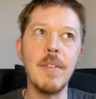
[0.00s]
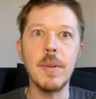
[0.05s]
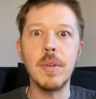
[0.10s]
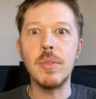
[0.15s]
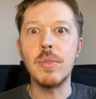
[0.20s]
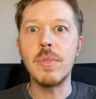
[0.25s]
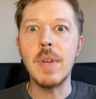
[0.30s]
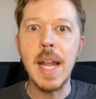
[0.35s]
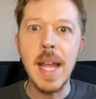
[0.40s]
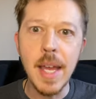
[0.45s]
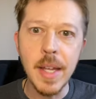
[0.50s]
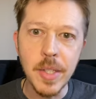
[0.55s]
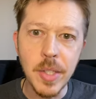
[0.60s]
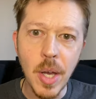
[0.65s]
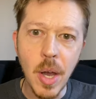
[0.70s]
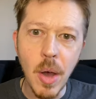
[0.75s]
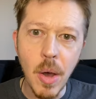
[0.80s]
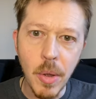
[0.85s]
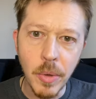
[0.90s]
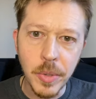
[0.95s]
a grand
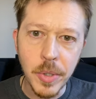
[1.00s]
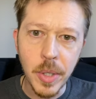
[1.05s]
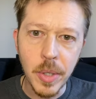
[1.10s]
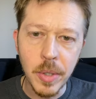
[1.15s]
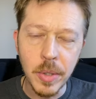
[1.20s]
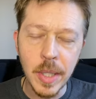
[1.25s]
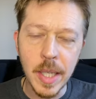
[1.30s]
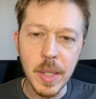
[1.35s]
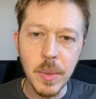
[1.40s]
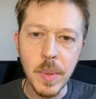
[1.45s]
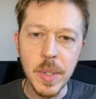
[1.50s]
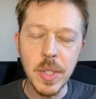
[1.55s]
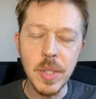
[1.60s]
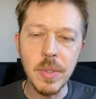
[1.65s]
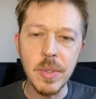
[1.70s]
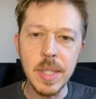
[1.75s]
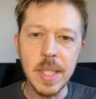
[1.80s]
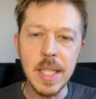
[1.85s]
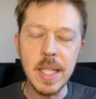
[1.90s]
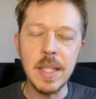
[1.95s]
altar like what you
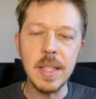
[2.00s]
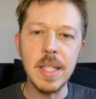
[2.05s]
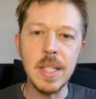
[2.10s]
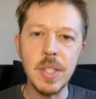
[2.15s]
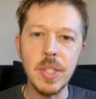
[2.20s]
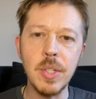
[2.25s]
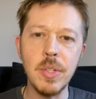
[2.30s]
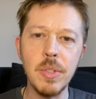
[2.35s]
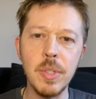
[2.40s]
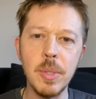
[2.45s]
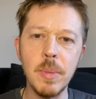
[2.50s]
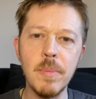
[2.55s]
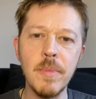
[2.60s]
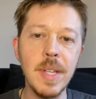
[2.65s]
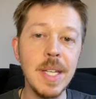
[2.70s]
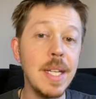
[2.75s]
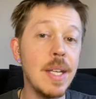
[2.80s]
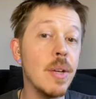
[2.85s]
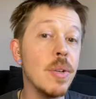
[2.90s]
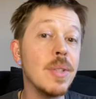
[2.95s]
see in these YouTube
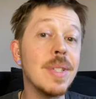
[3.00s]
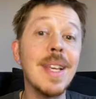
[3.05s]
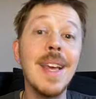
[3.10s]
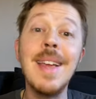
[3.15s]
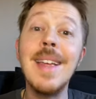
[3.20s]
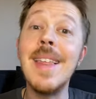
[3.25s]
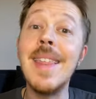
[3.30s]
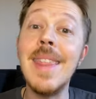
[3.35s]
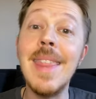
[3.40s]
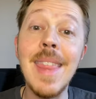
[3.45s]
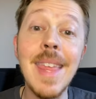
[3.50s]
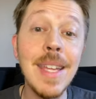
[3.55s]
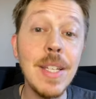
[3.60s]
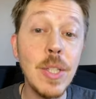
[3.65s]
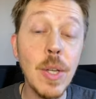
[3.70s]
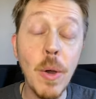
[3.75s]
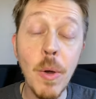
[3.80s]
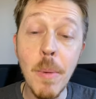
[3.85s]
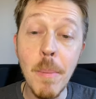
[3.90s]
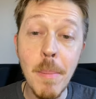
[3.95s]
videos. They
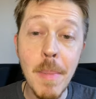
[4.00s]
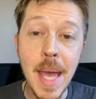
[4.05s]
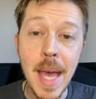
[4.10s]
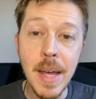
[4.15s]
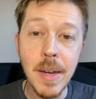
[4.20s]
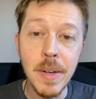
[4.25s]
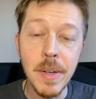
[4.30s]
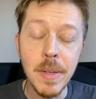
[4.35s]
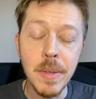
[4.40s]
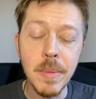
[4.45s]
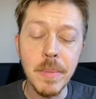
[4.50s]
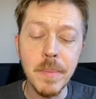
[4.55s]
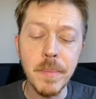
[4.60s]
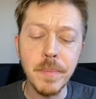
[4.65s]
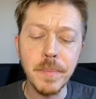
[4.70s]
don't matter.